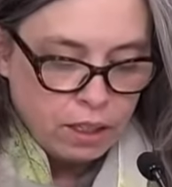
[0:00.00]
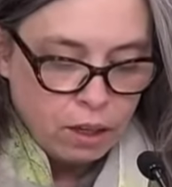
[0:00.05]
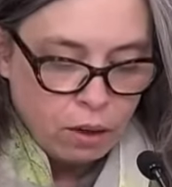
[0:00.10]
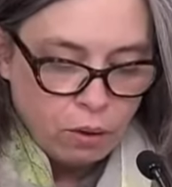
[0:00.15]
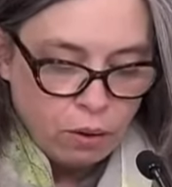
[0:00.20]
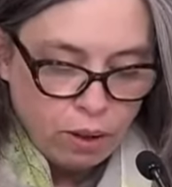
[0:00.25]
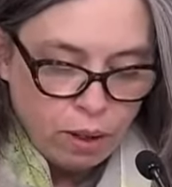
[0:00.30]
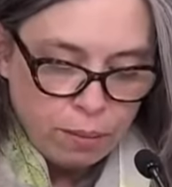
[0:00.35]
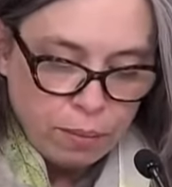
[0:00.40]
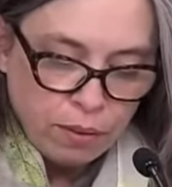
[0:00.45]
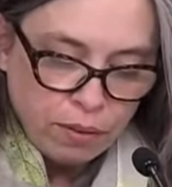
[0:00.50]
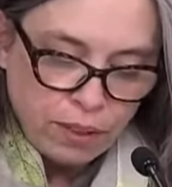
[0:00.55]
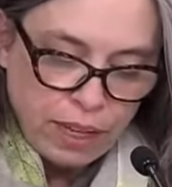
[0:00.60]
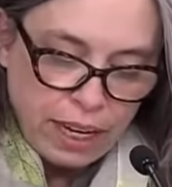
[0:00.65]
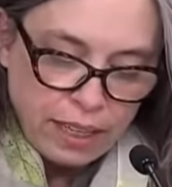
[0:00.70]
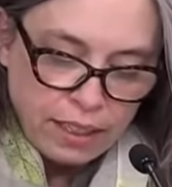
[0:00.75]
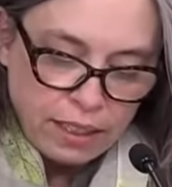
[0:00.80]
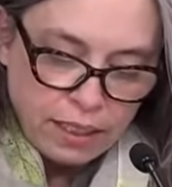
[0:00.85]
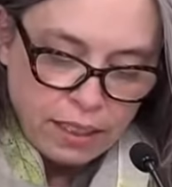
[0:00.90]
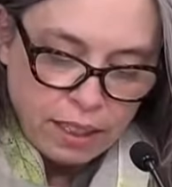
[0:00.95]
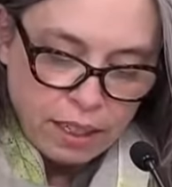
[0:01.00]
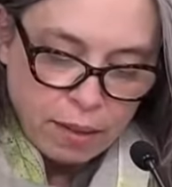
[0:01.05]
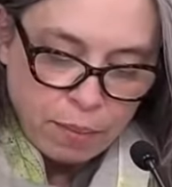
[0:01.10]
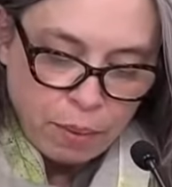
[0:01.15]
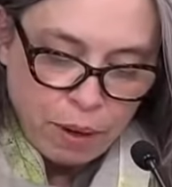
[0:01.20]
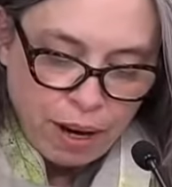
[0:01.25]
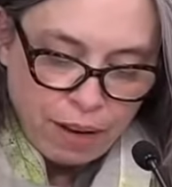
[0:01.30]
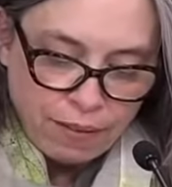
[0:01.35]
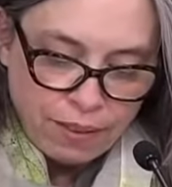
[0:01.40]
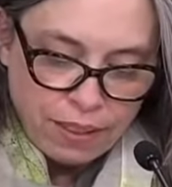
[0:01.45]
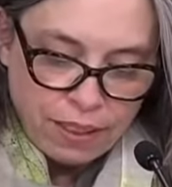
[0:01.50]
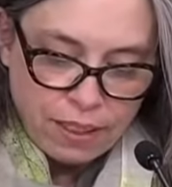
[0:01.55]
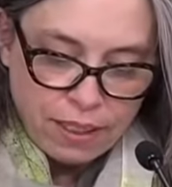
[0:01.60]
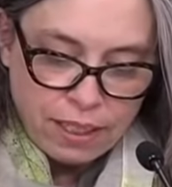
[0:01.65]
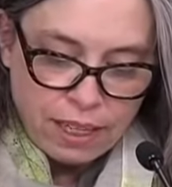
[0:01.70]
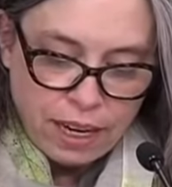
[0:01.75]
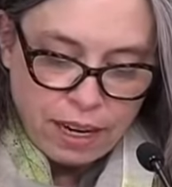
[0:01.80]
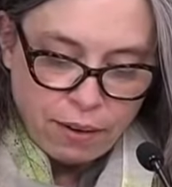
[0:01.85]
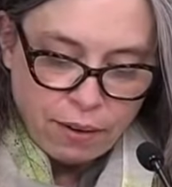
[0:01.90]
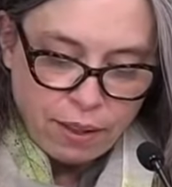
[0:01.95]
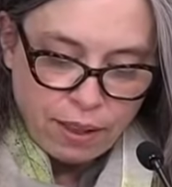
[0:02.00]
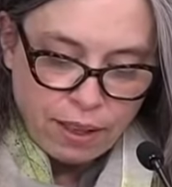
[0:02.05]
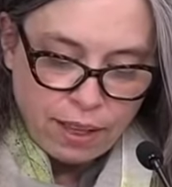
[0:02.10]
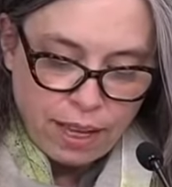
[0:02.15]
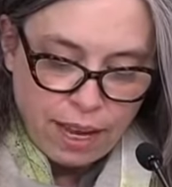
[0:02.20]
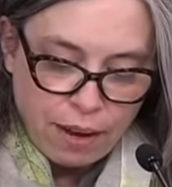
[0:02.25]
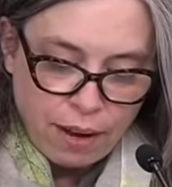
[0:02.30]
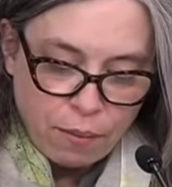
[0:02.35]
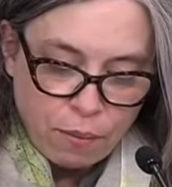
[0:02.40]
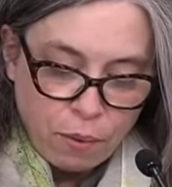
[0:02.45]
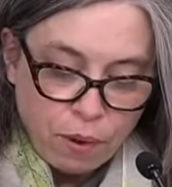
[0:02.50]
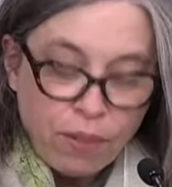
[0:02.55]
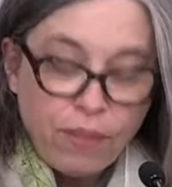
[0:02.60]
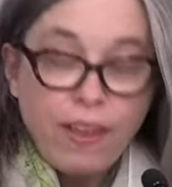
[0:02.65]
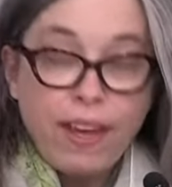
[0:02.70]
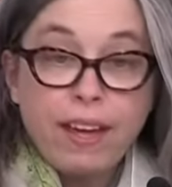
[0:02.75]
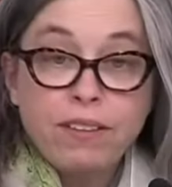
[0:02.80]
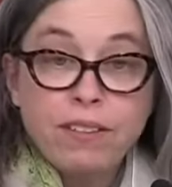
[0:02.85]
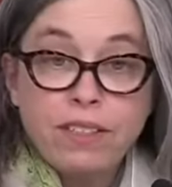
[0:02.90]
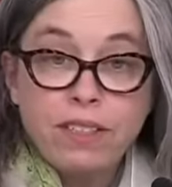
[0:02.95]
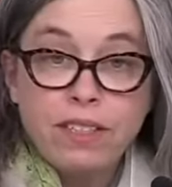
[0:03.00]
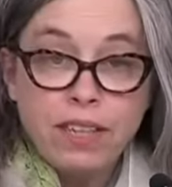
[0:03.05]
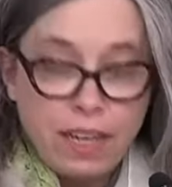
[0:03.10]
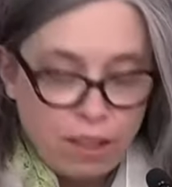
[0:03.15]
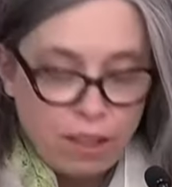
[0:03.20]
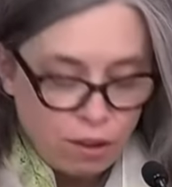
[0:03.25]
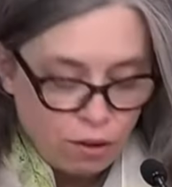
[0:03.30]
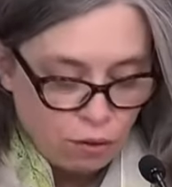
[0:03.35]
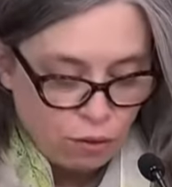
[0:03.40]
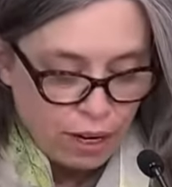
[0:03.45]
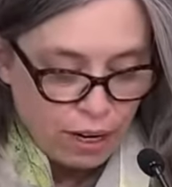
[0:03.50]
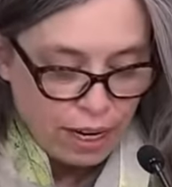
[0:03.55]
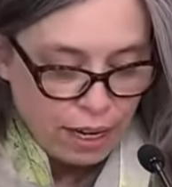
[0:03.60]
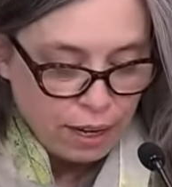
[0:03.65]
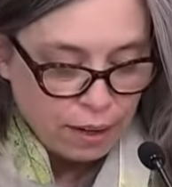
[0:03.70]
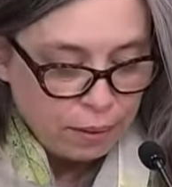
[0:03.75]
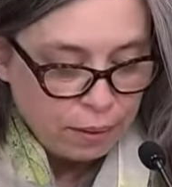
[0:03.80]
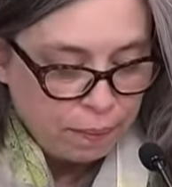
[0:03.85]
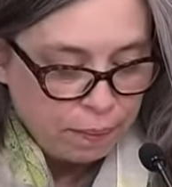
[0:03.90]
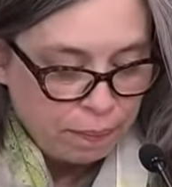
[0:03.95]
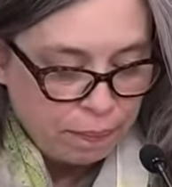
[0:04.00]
The total number of cases in our province is now at 1,003.